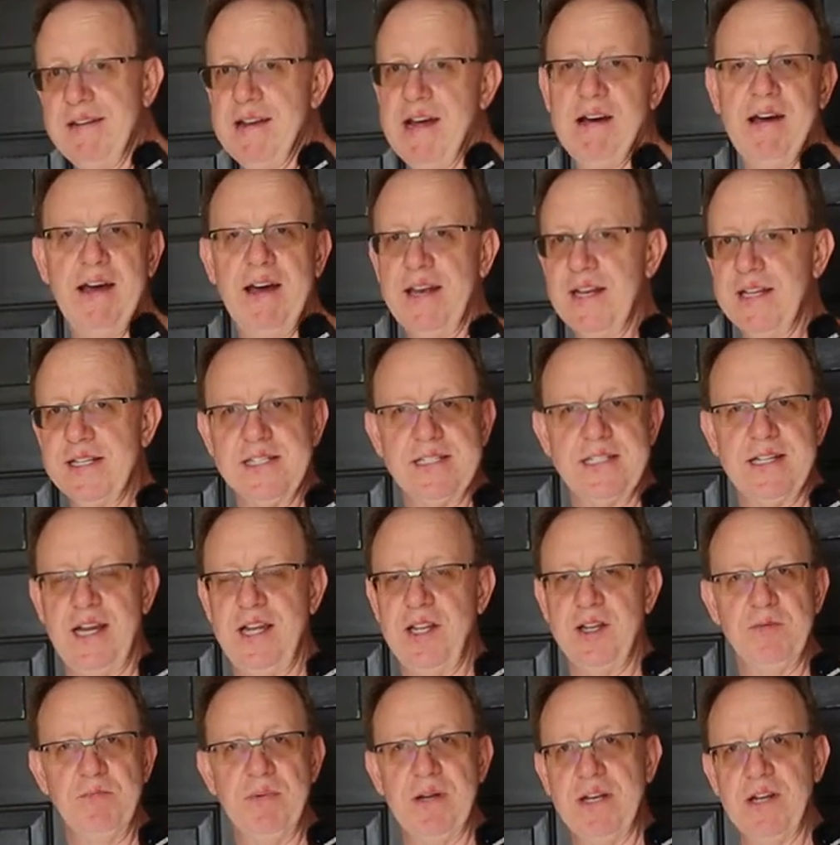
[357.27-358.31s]
Now I didn't say
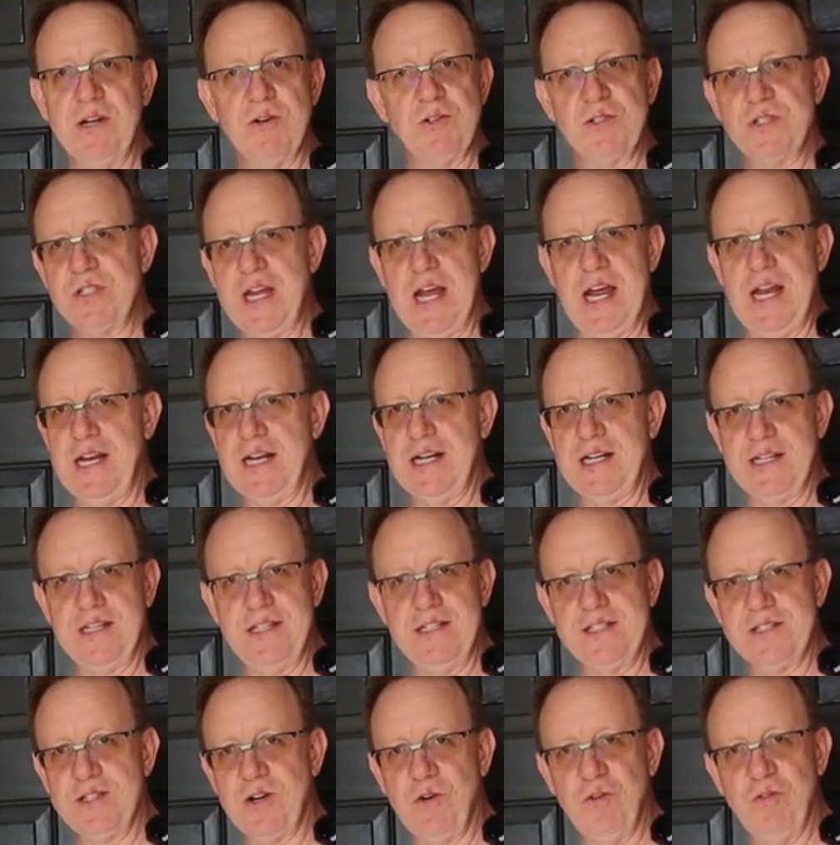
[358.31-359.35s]
there'd be no sanding to
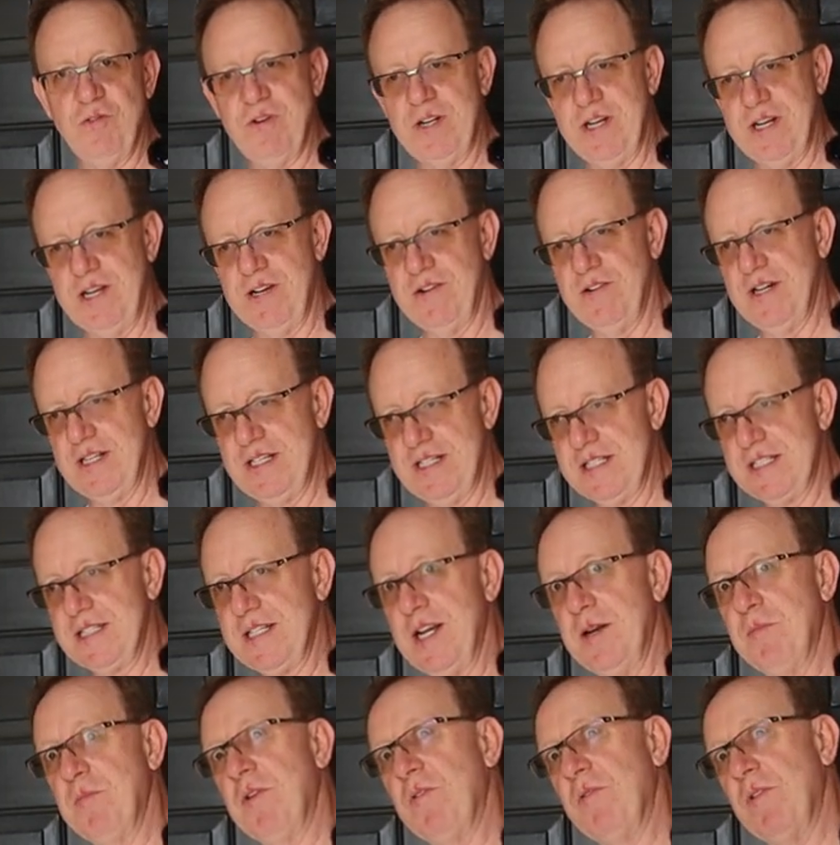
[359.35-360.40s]
this whole video, I just
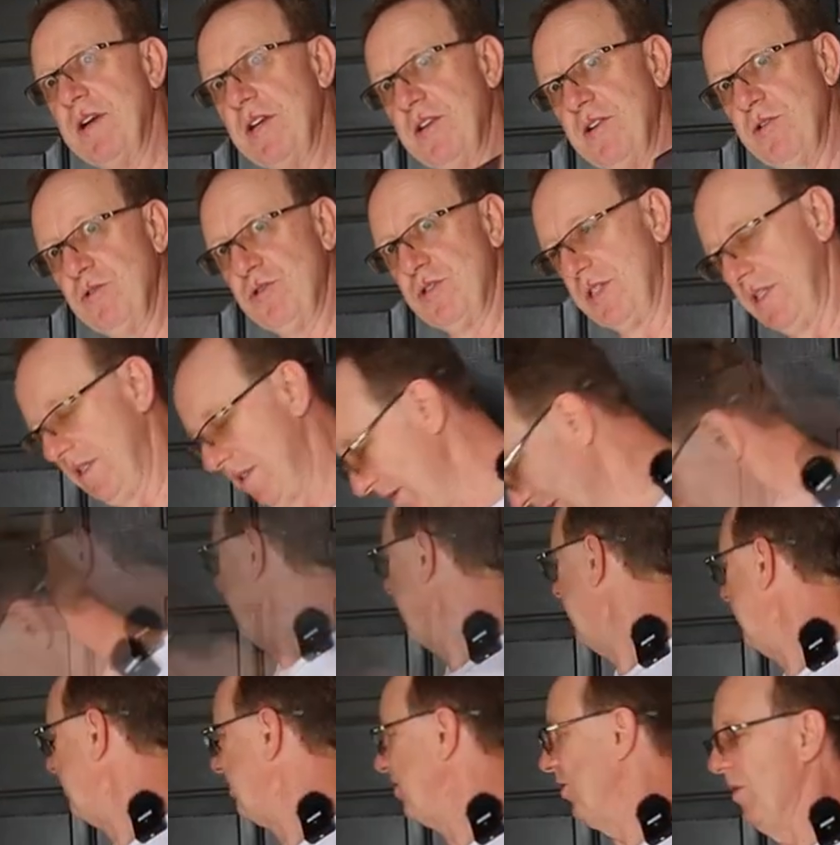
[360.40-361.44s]
said I'm gonna reduce it.
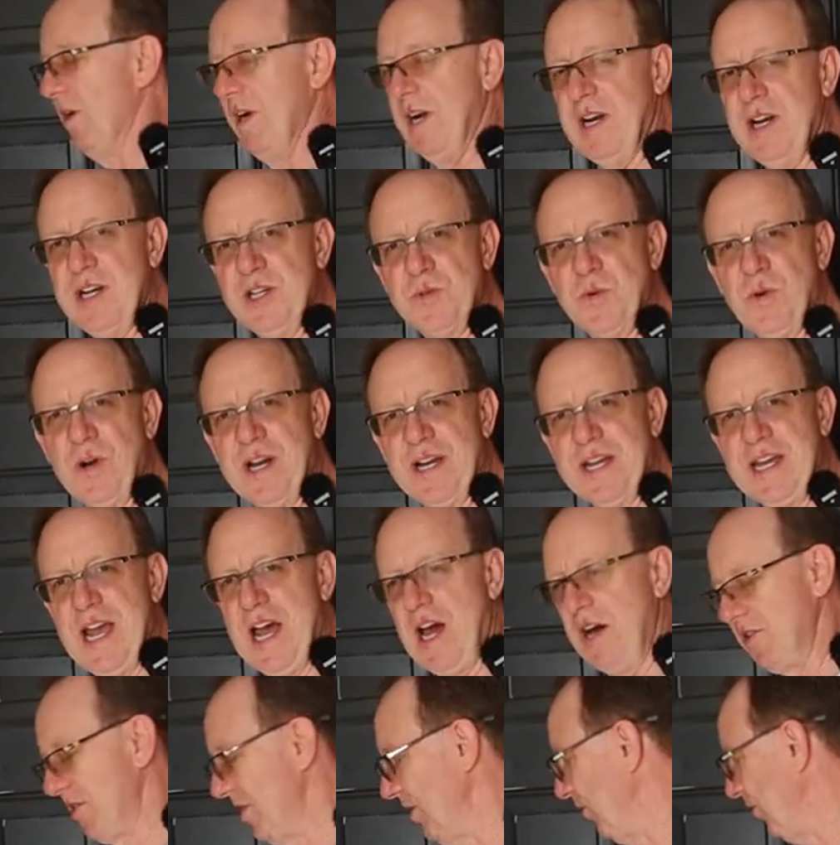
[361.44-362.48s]
And so areas where I
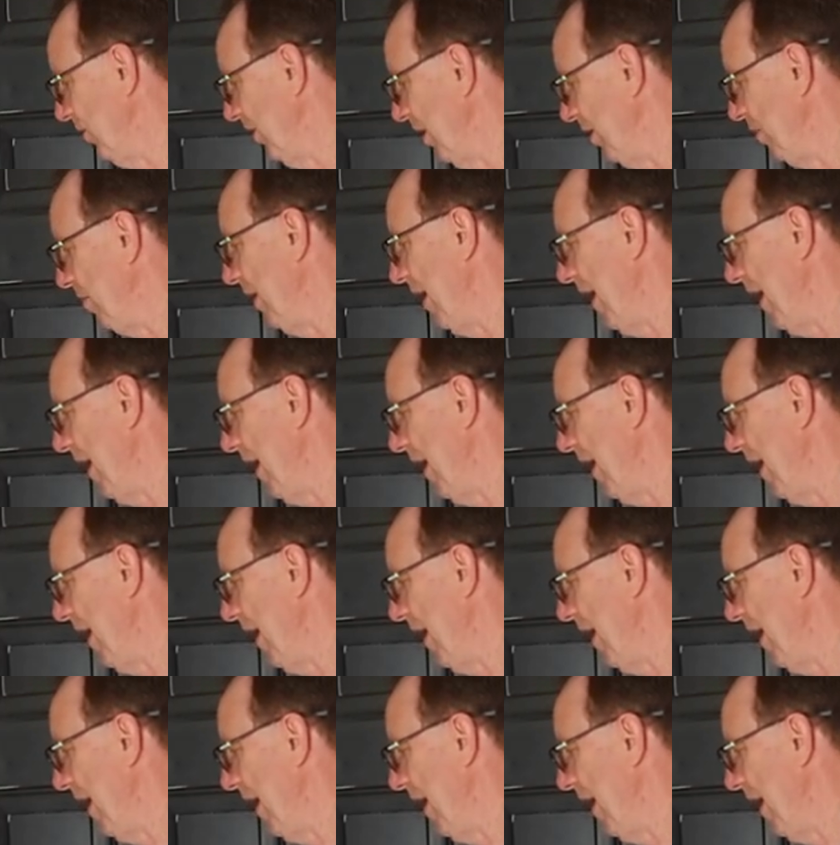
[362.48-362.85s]
gouged it really